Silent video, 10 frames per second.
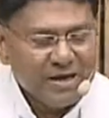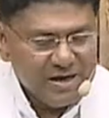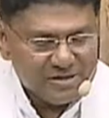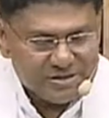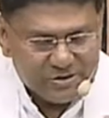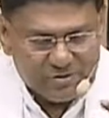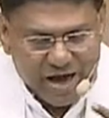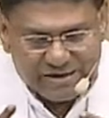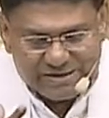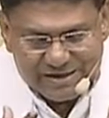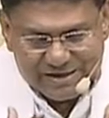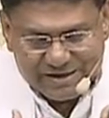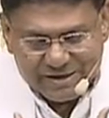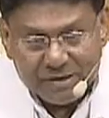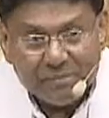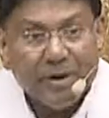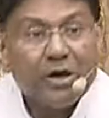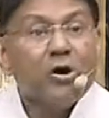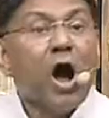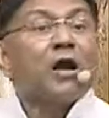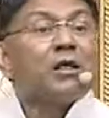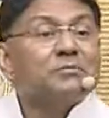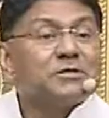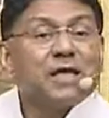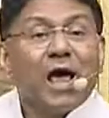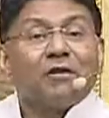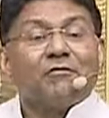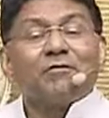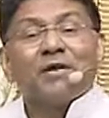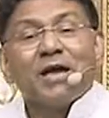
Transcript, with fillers: is united by God Himself.